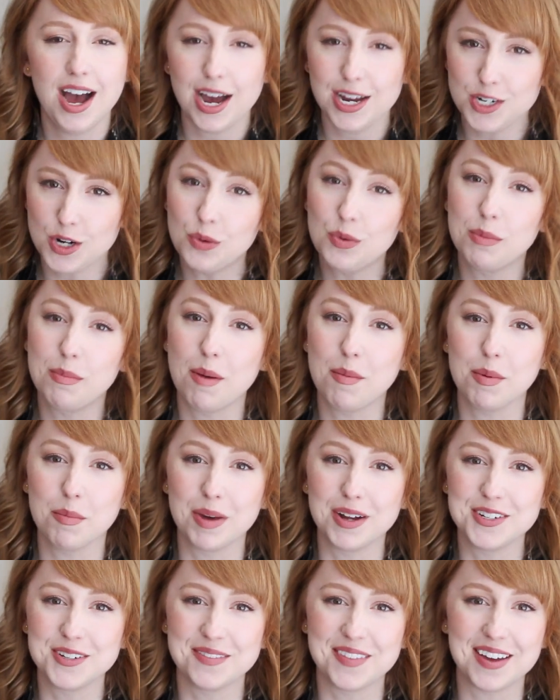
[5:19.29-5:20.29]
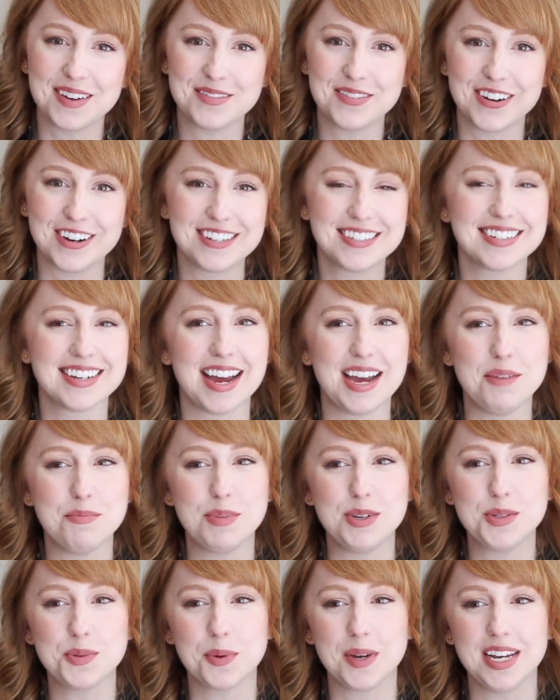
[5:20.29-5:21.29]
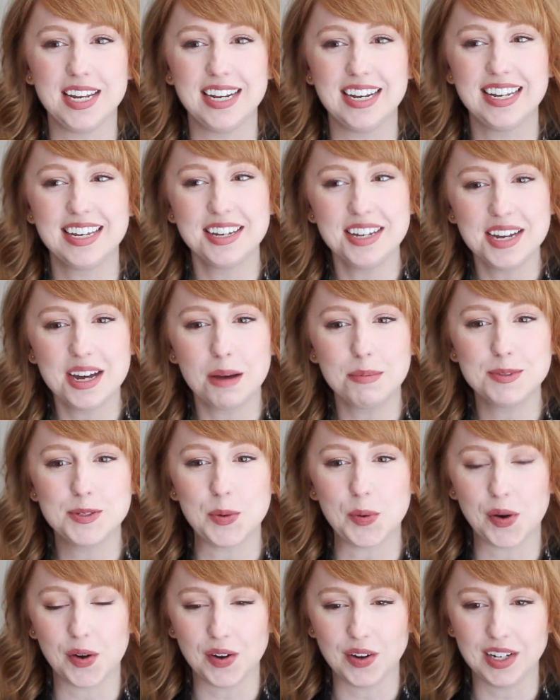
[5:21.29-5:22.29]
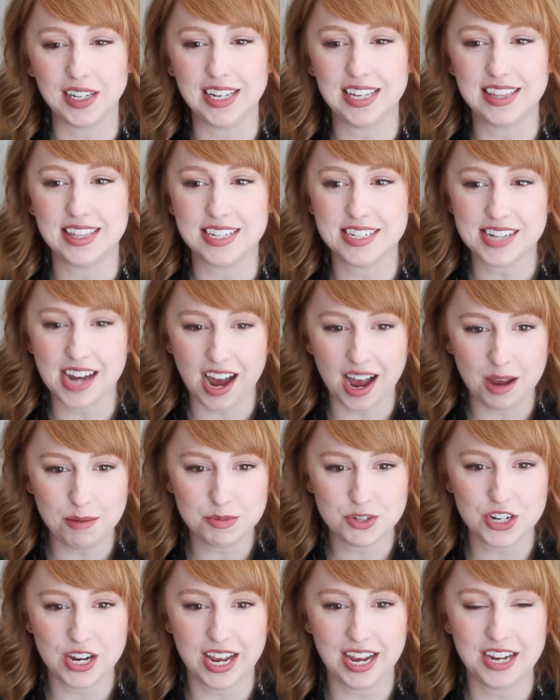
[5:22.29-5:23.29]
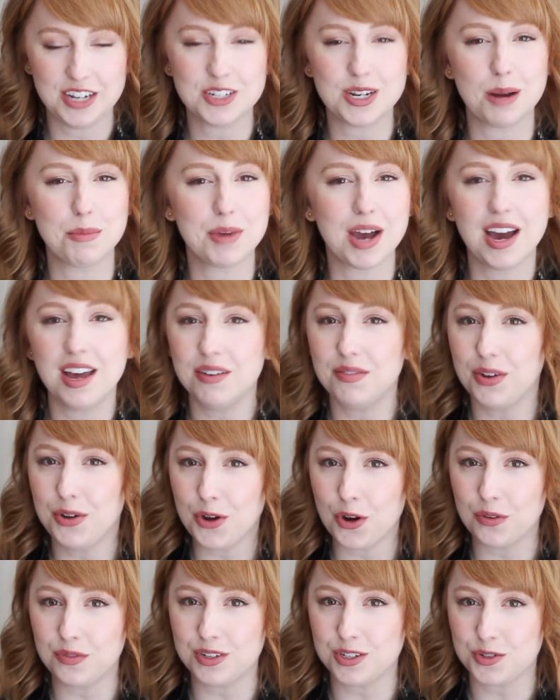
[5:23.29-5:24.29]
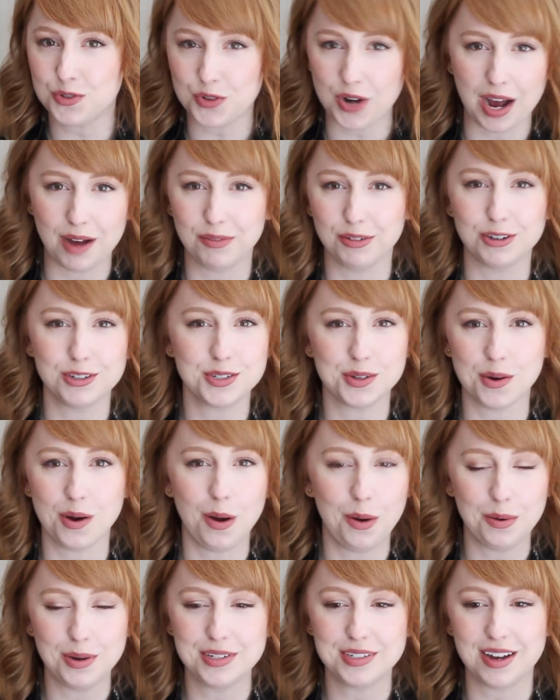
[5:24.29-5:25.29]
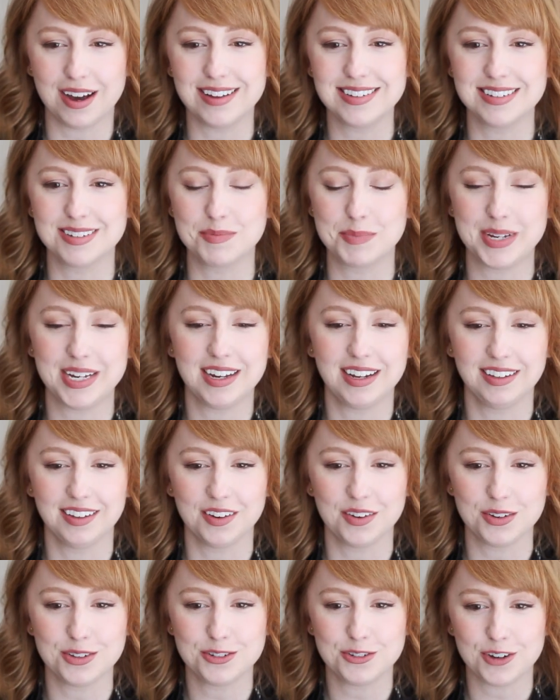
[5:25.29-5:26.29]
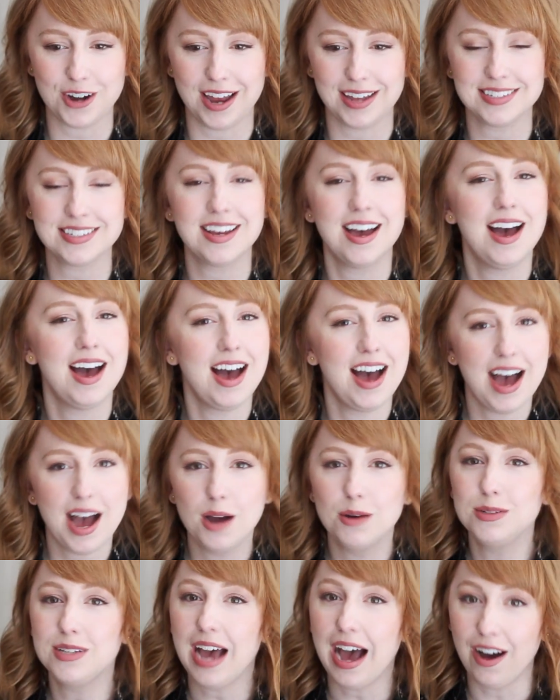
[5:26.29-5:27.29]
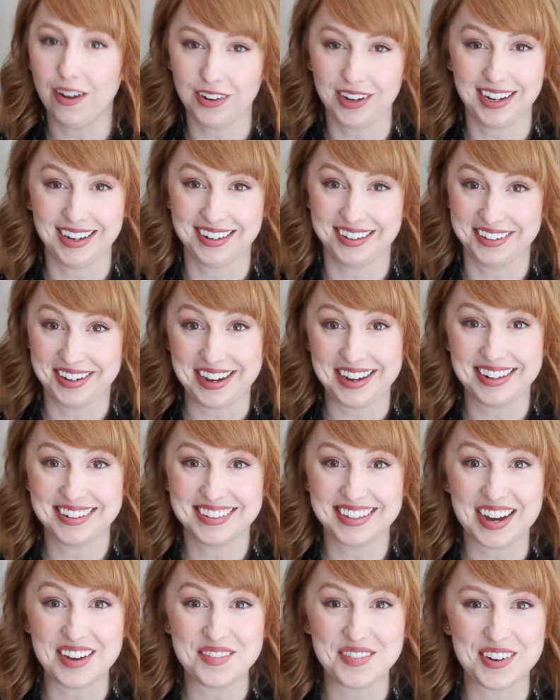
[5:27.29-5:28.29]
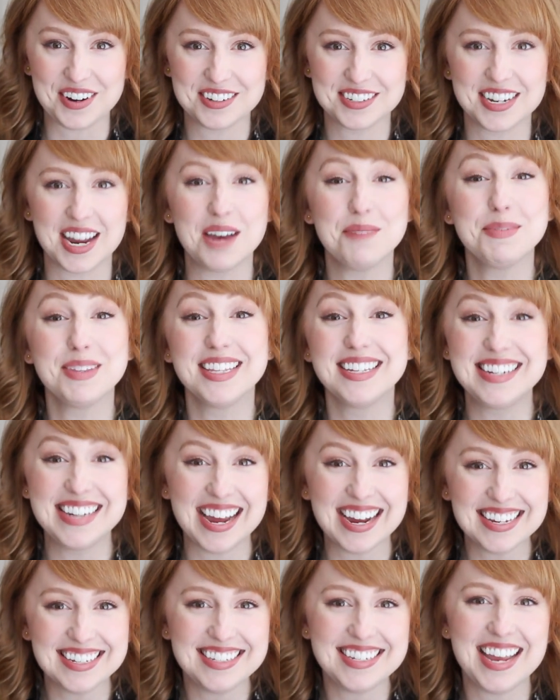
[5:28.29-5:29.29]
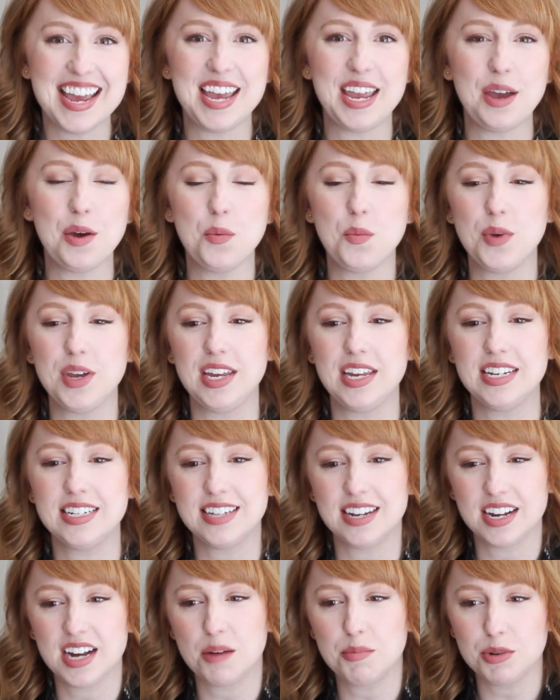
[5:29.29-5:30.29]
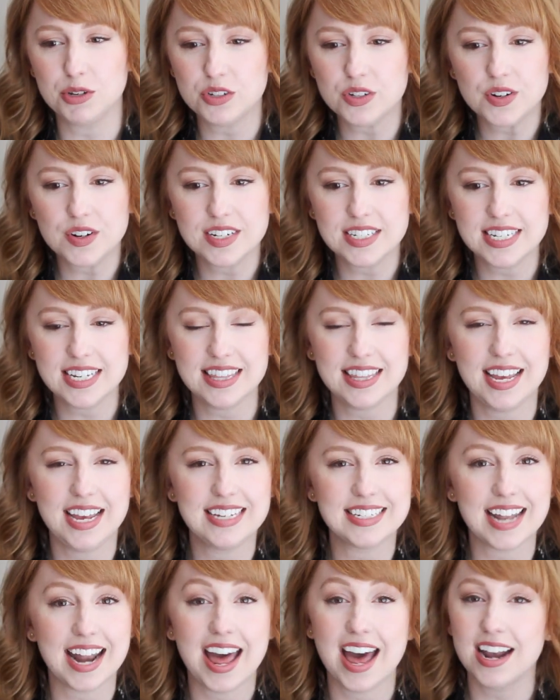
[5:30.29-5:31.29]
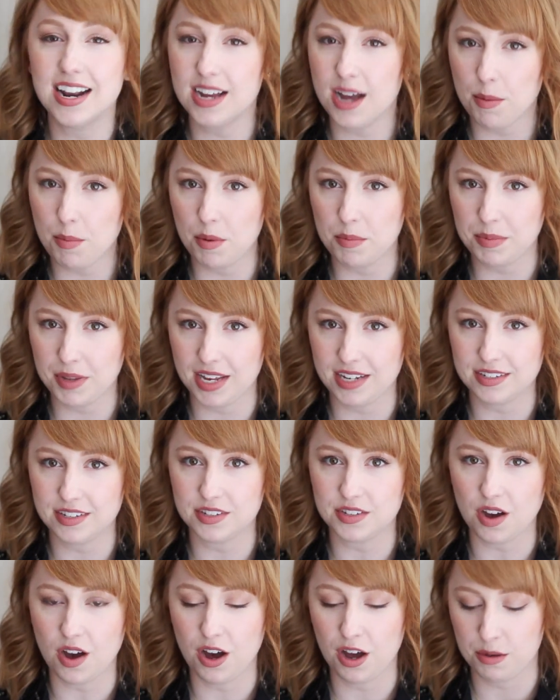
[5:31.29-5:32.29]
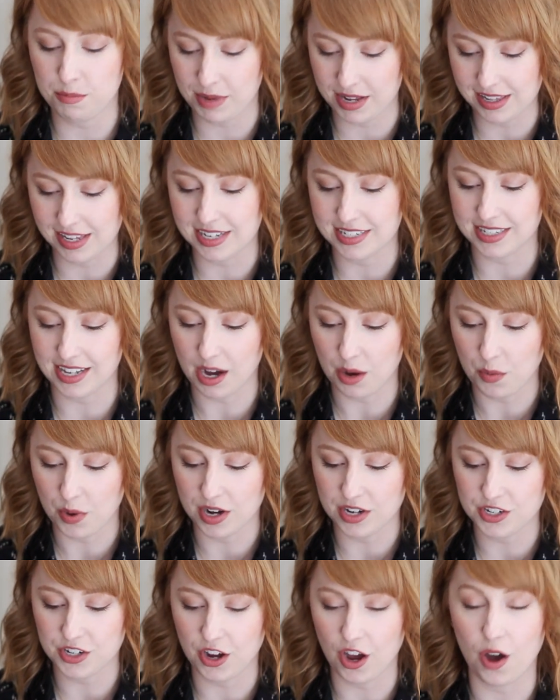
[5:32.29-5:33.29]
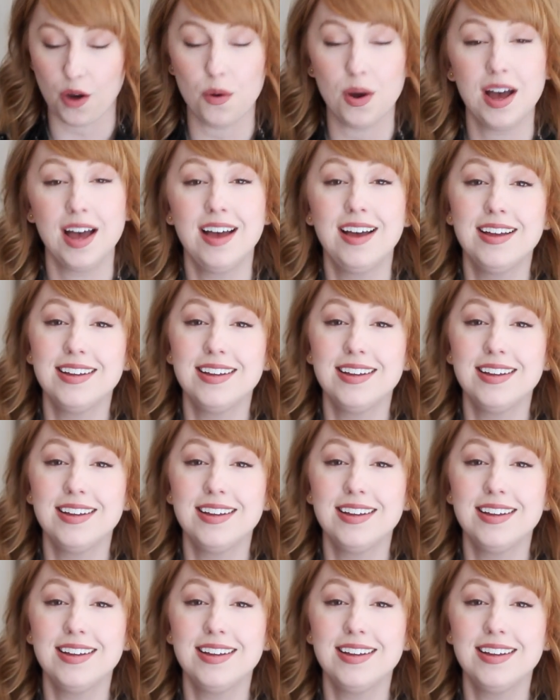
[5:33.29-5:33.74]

I don't remember much of that first night between getting up so early, the time change, and I'm kind of a nervous traveler, so it always causes me a little stress. I was out like a light that first night. But the next day we did a couple touristy things. I had a couple places on my list that I wanted to go.